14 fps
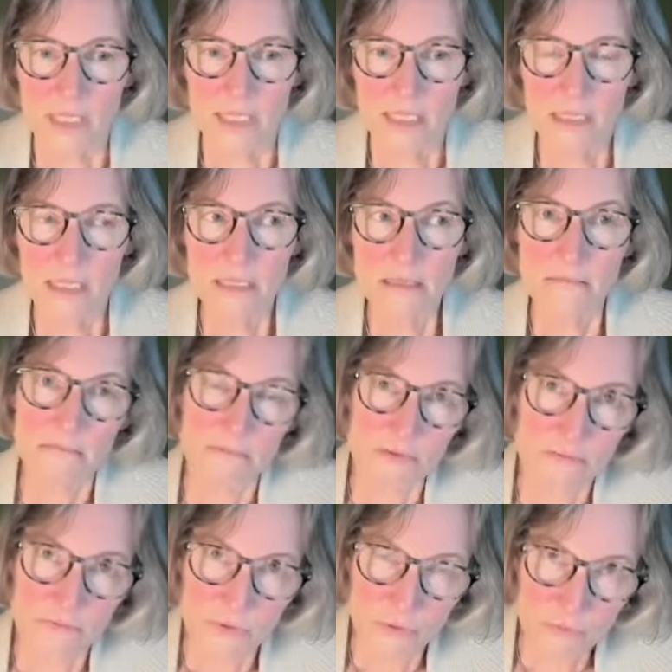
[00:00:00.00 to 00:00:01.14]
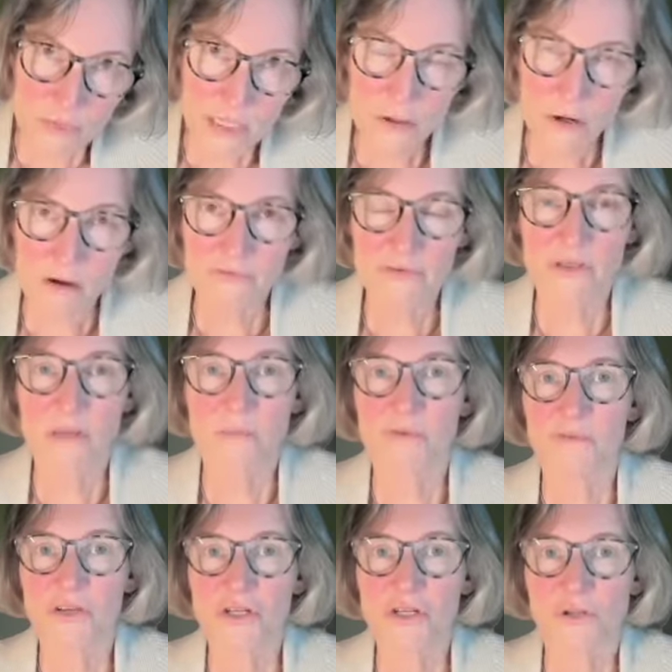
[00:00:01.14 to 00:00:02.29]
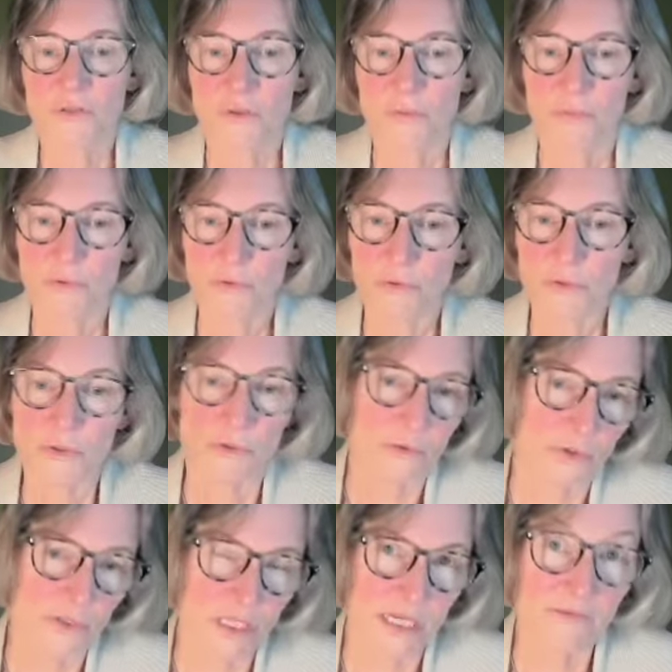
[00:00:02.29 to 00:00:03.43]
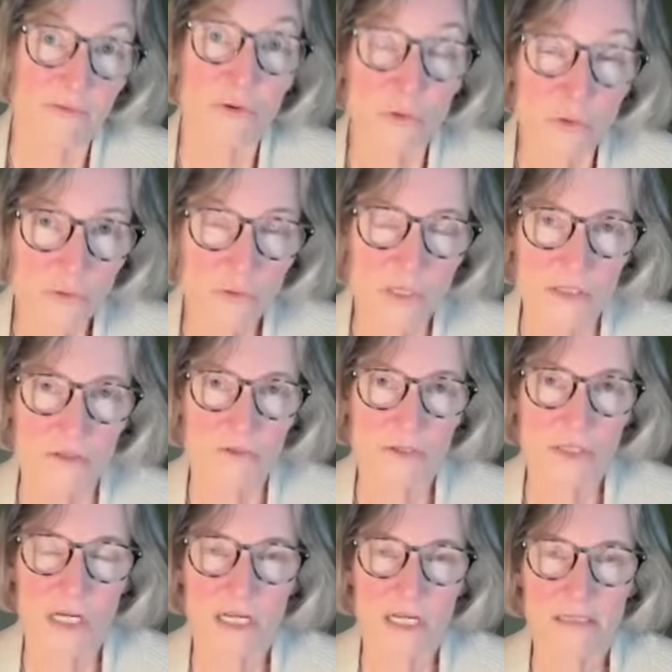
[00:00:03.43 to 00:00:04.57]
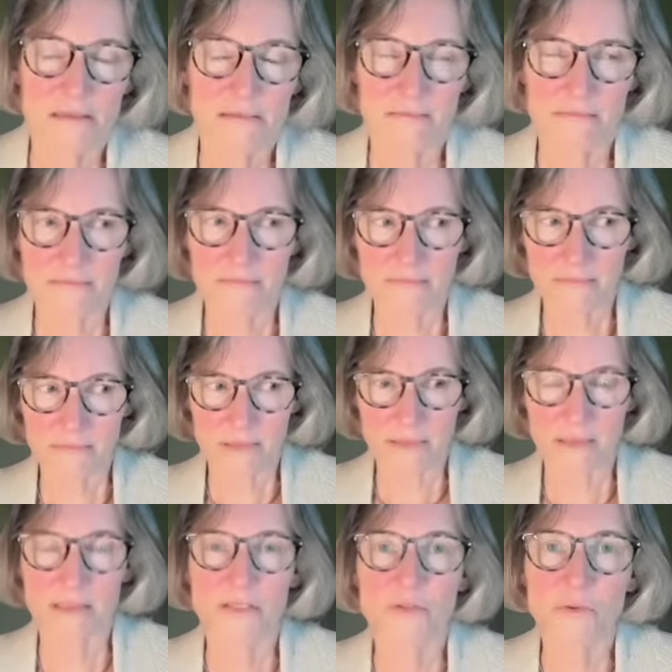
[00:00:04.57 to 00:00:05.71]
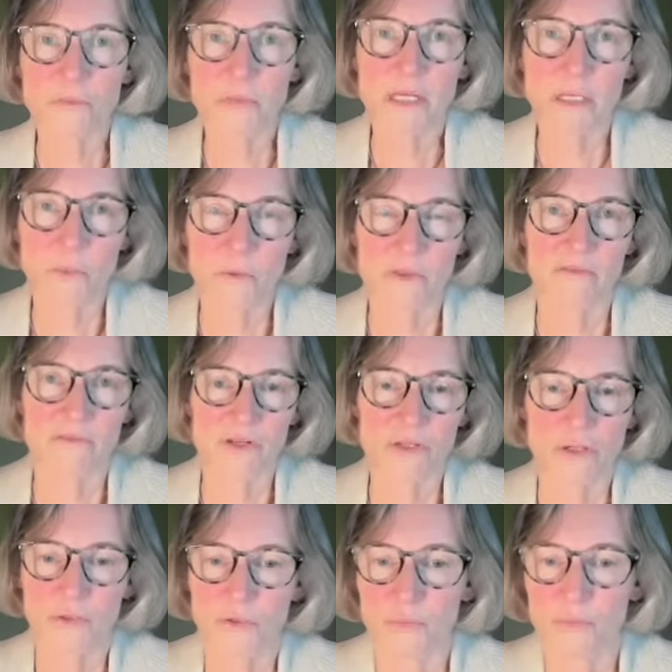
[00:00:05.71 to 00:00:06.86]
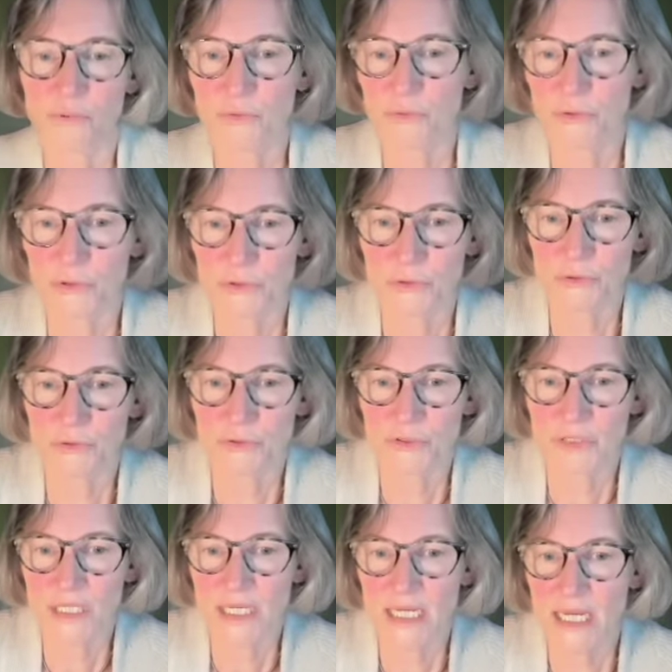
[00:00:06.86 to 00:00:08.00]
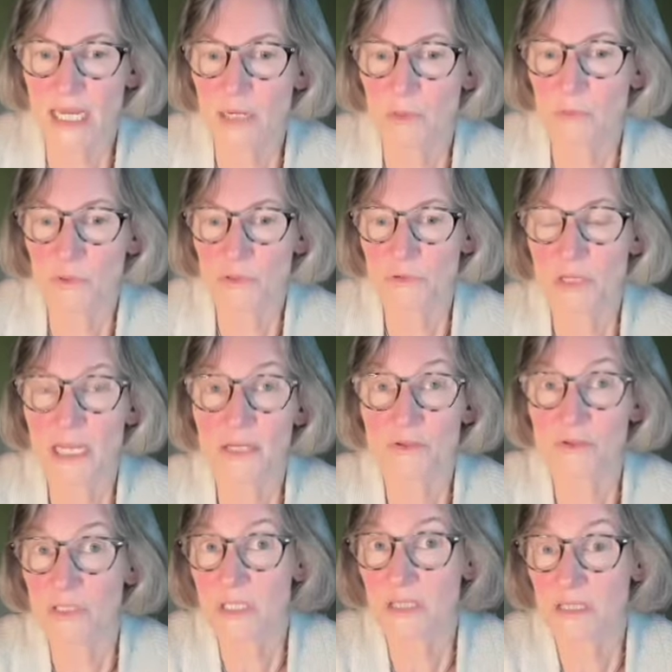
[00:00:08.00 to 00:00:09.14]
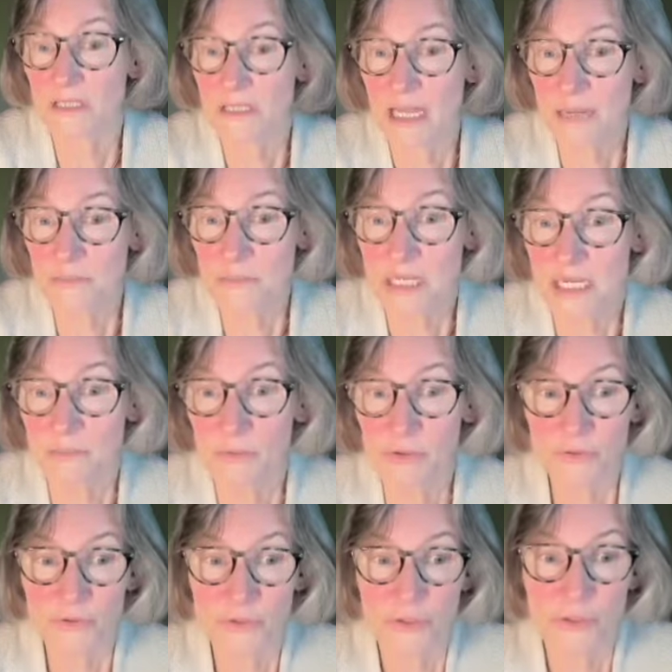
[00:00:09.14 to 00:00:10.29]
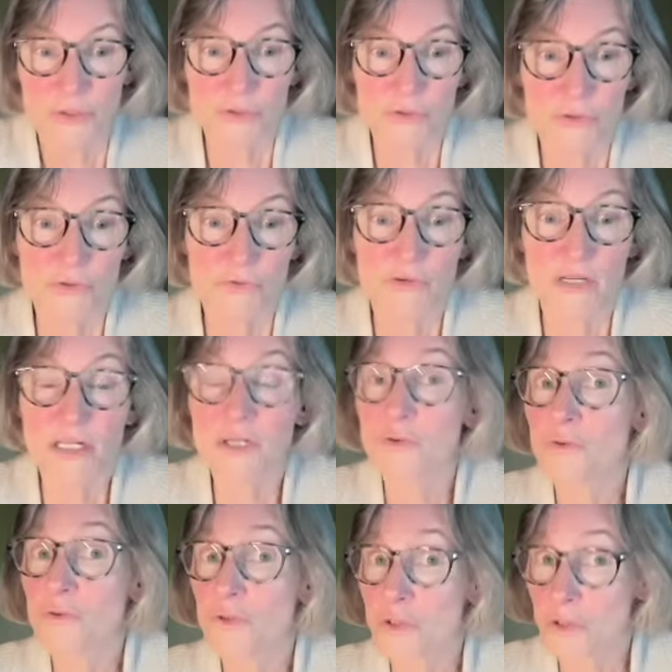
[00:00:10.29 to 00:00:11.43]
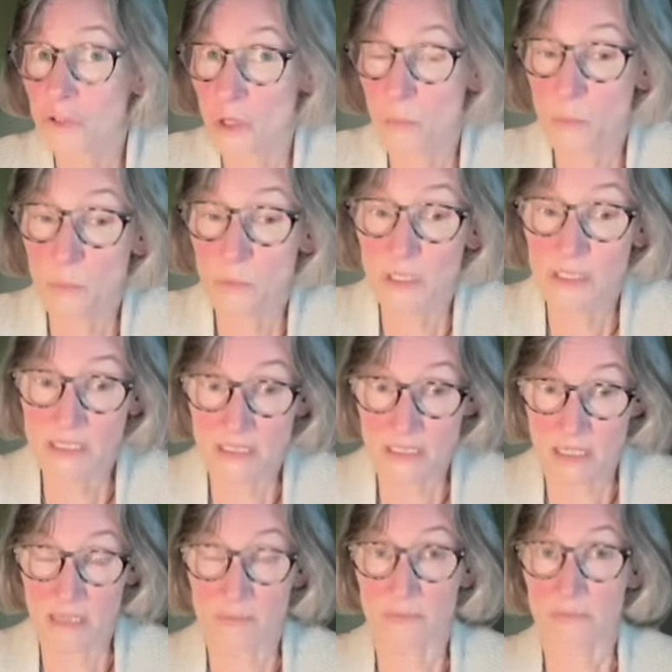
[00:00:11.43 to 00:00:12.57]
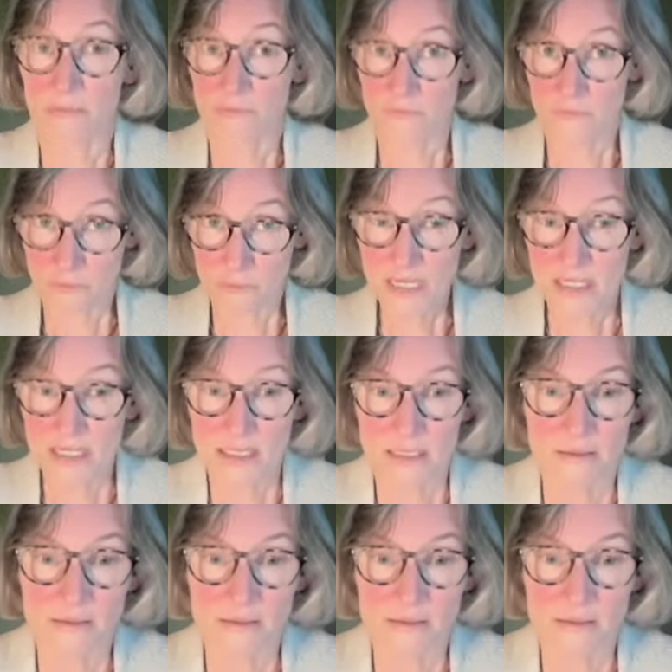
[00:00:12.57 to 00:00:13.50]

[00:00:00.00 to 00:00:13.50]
And then you may offer them a visual support. You could say, if you know that your child is doing better with a visual support, you could say, hey, would you like to set the time timer so you're ready to stop when it's time for bed?